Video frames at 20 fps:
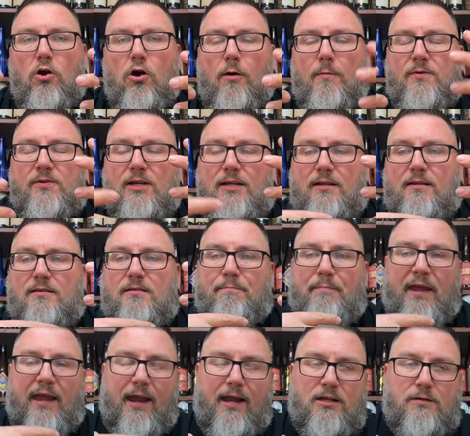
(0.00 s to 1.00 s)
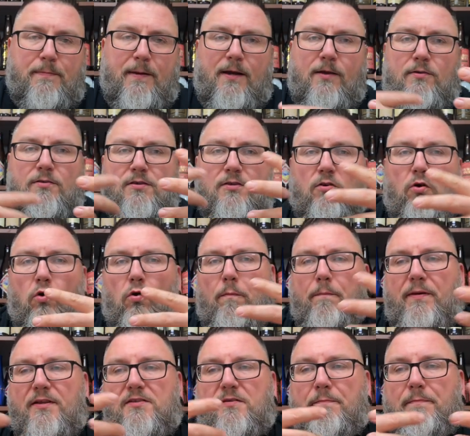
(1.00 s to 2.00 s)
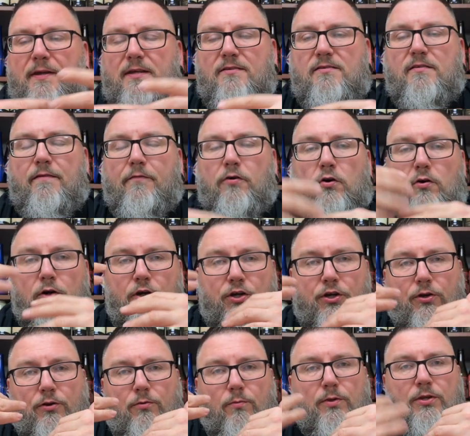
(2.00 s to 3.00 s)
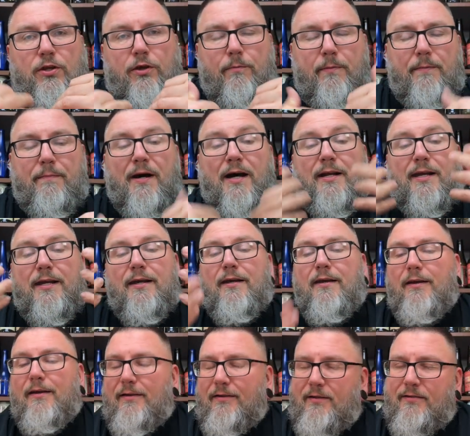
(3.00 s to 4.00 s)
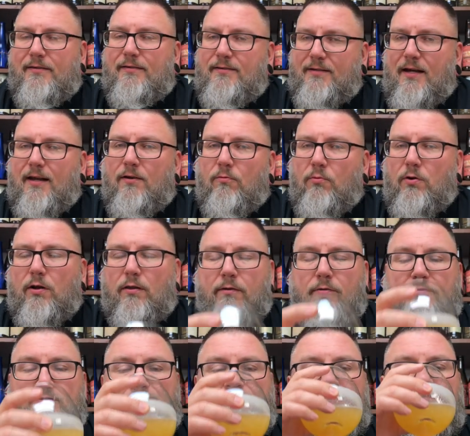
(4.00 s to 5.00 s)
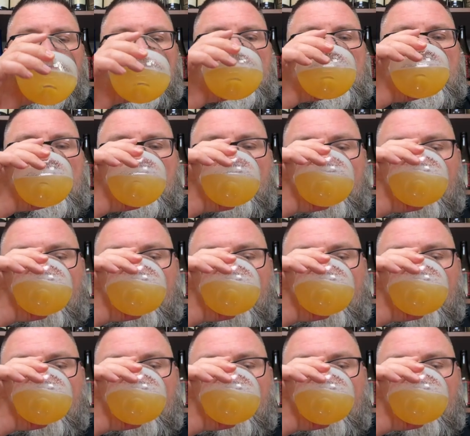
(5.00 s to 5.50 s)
almost like its pH balance and the whole bits and pieces of it are in tune with the human body. This is kind of one of those beers.